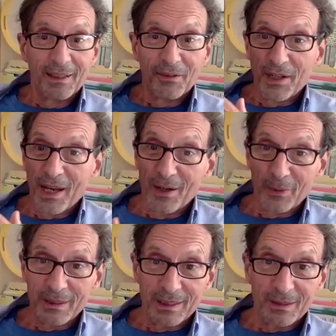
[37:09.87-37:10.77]
Now
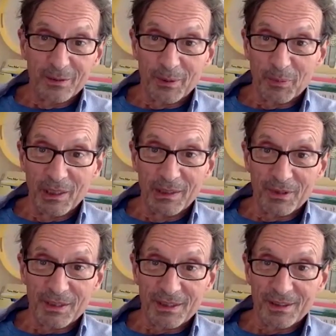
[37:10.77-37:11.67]
we know brain
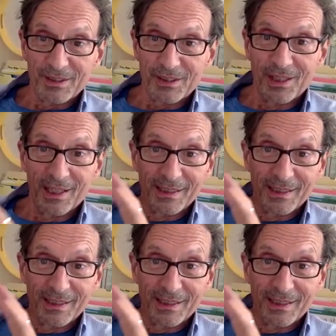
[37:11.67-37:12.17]
research, that